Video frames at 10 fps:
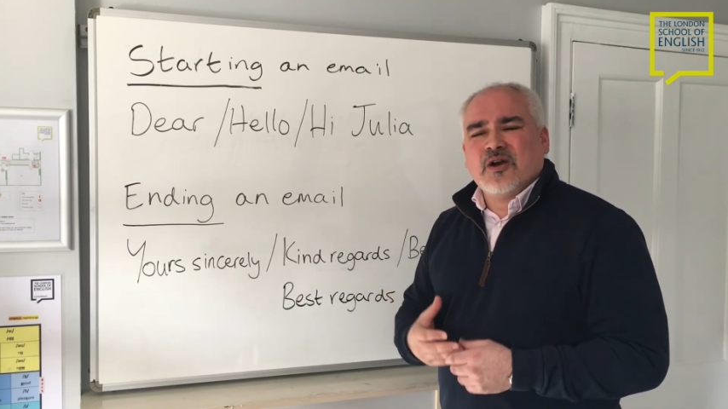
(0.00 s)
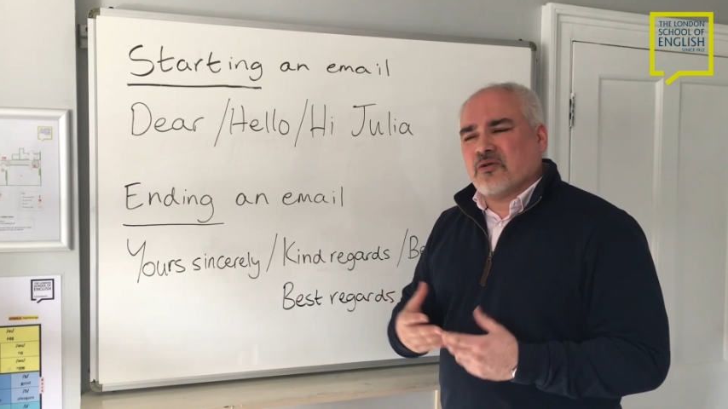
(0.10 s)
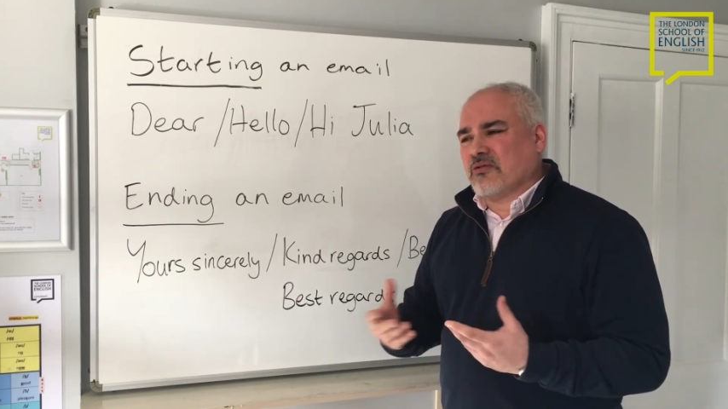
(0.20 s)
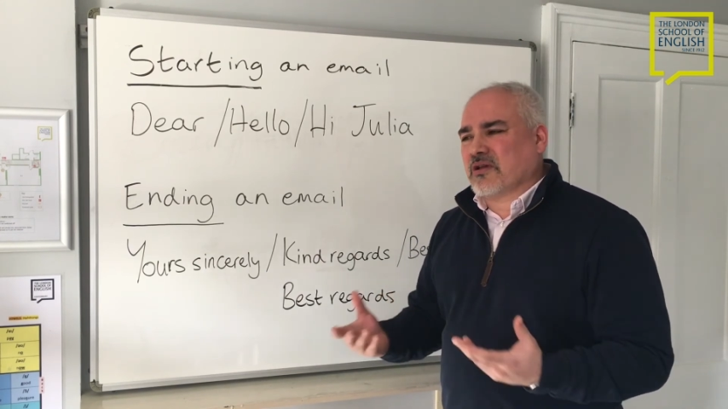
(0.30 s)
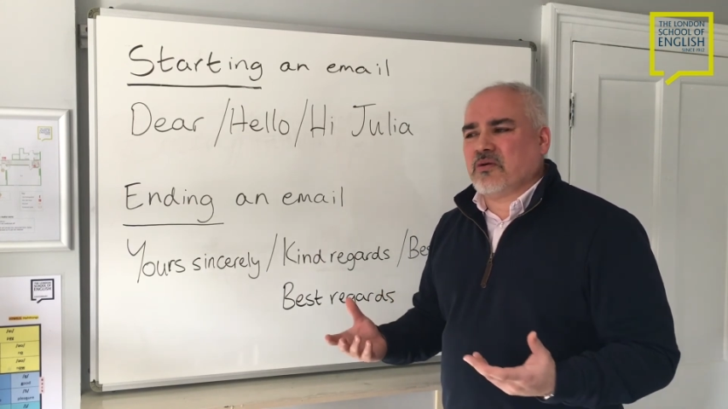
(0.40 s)

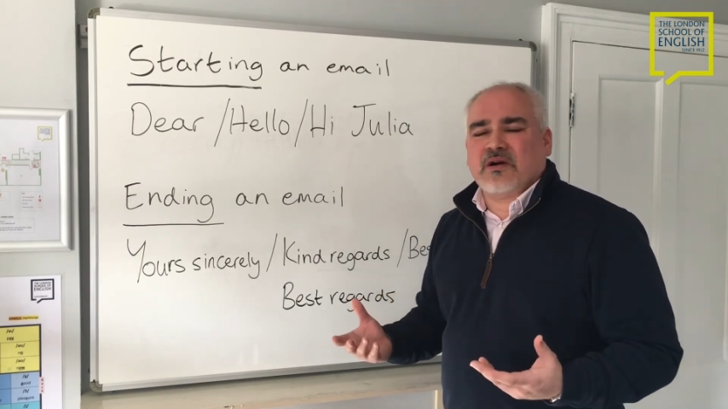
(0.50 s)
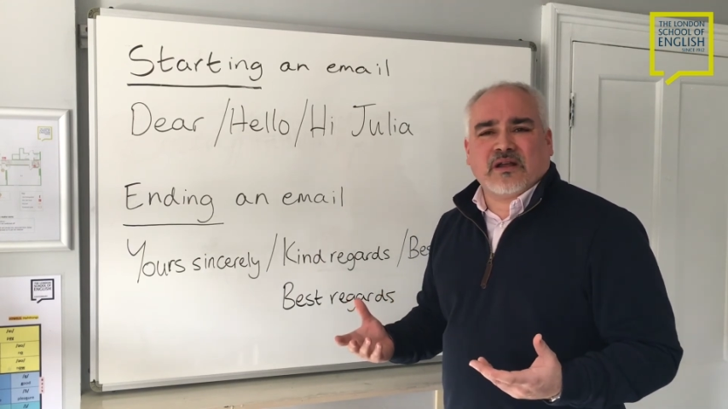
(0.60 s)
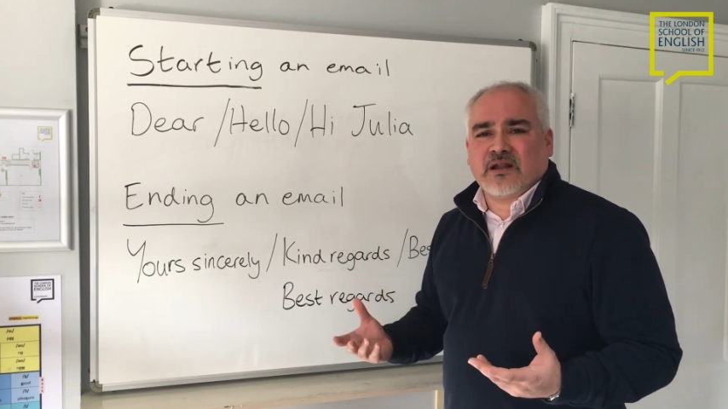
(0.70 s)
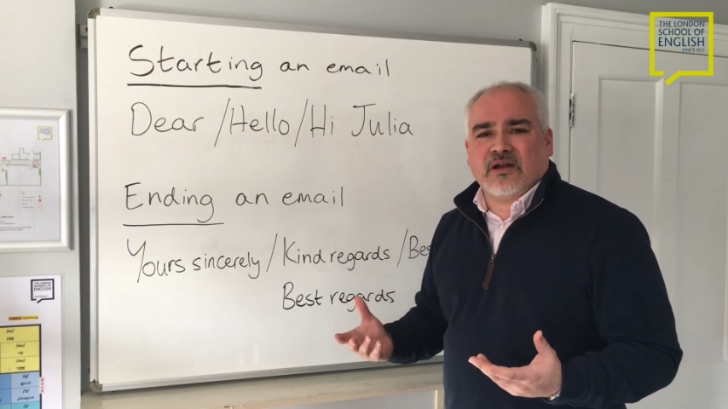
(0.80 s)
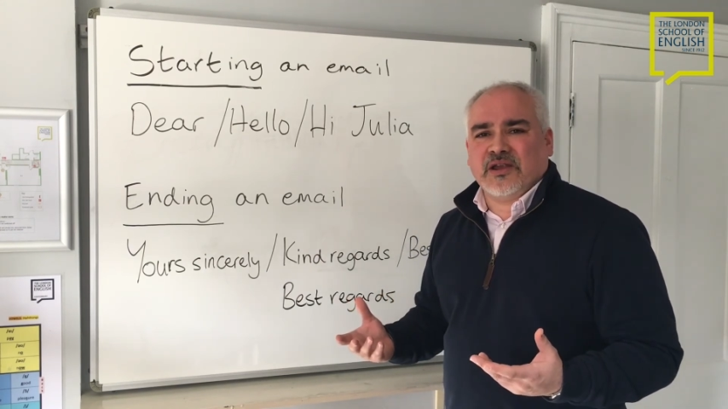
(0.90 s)
or a
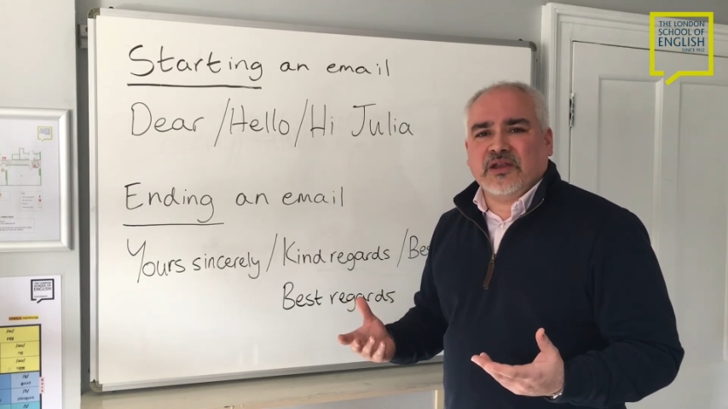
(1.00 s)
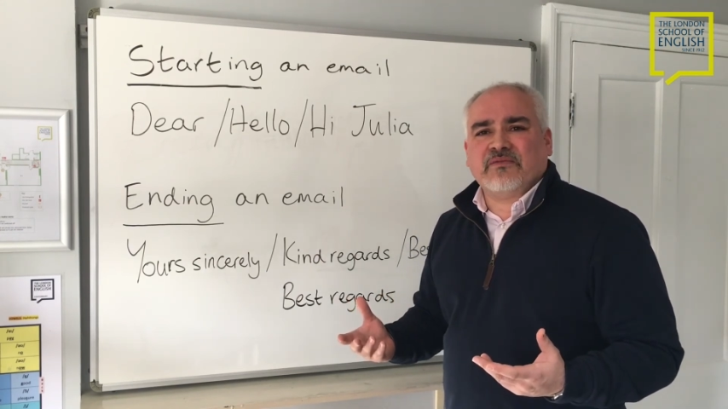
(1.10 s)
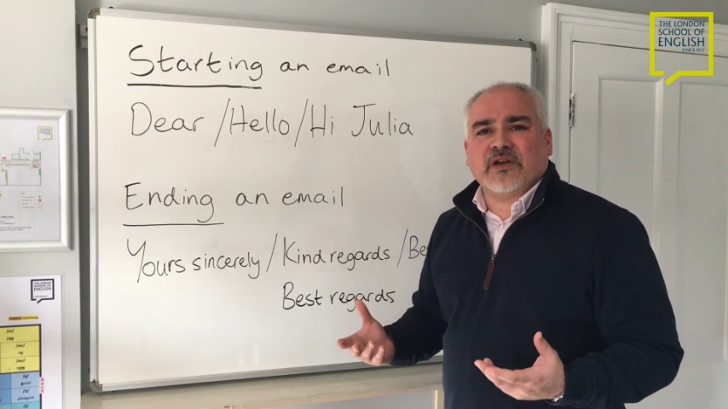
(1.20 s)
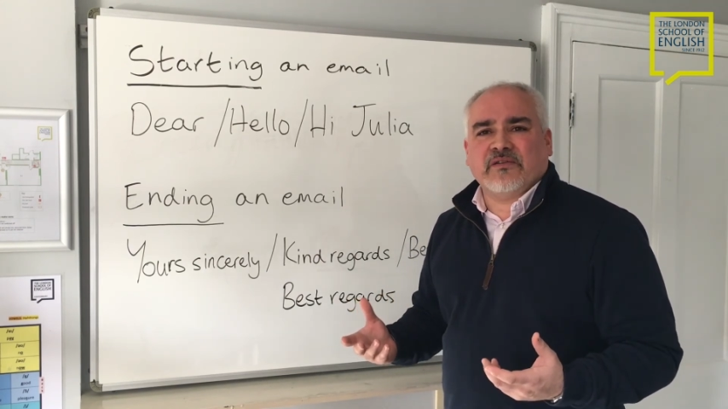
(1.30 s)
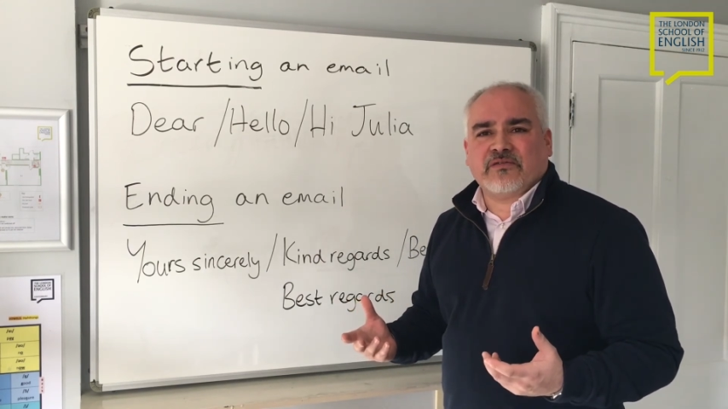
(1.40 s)
client you've
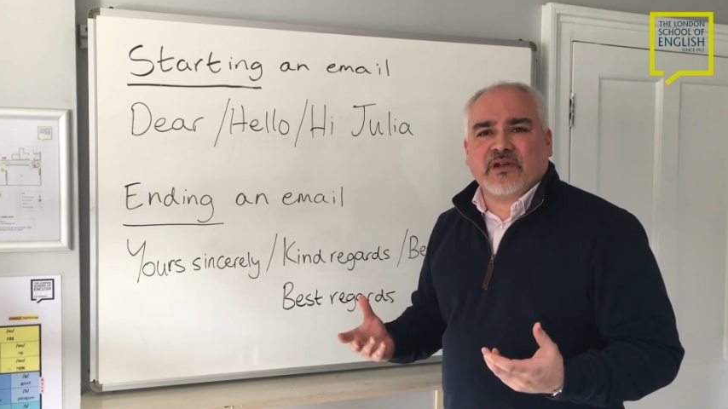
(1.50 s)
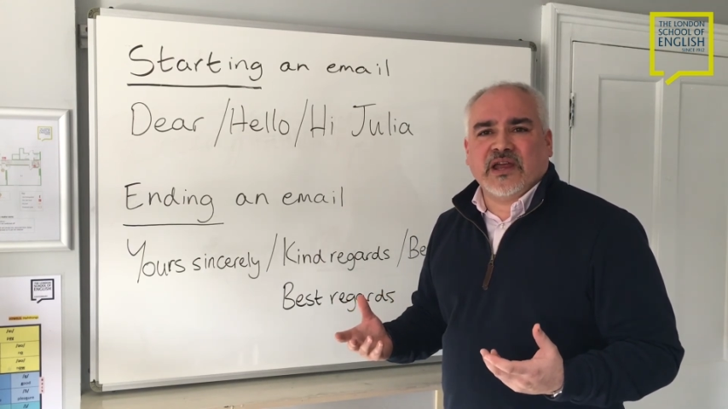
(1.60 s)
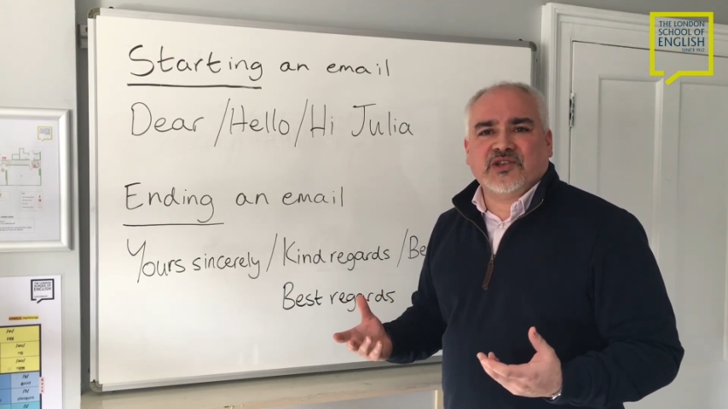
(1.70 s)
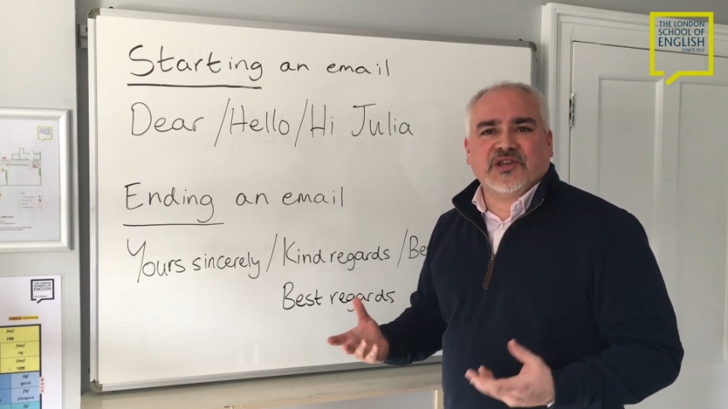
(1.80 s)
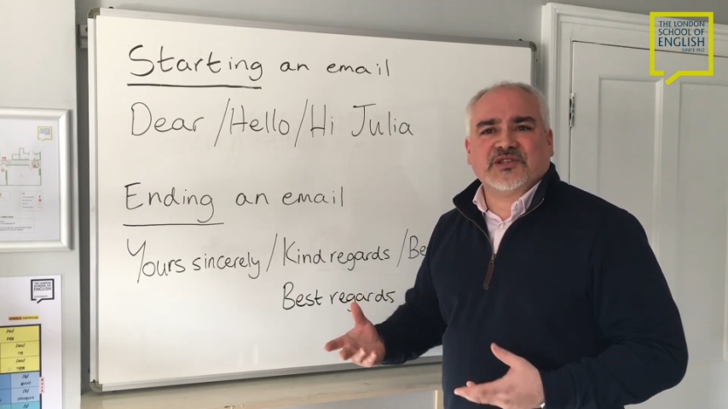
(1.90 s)
known for
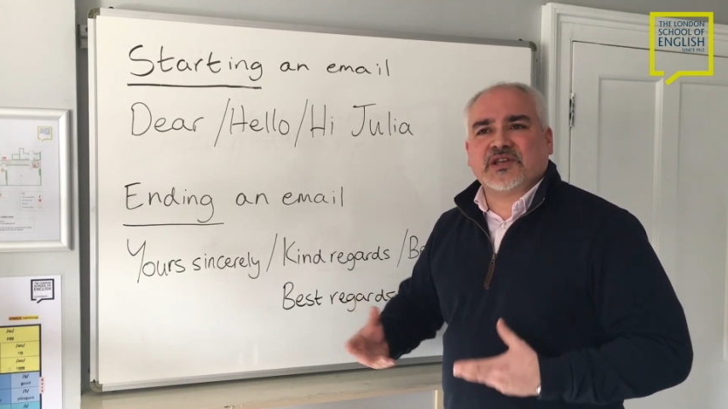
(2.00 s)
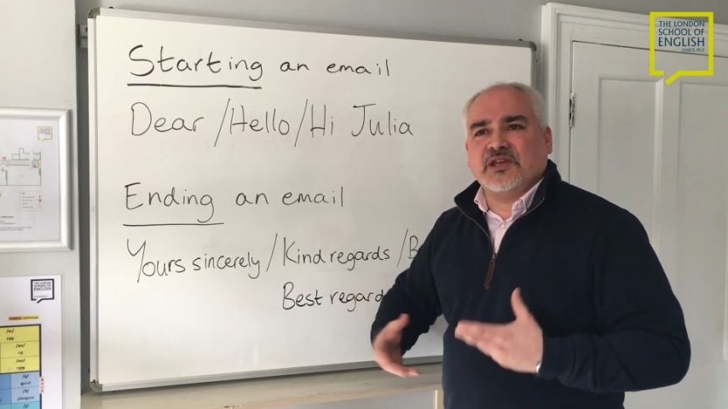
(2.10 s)
ages,